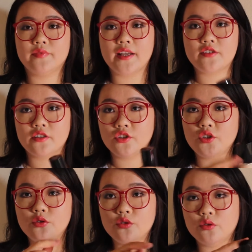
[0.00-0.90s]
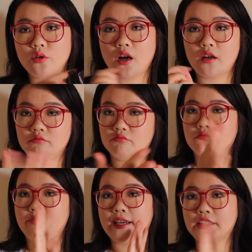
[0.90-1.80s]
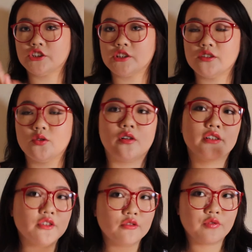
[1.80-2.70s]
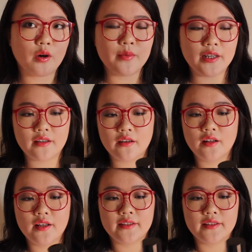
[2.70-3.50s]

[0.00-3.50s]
It's a new packaging or new formula.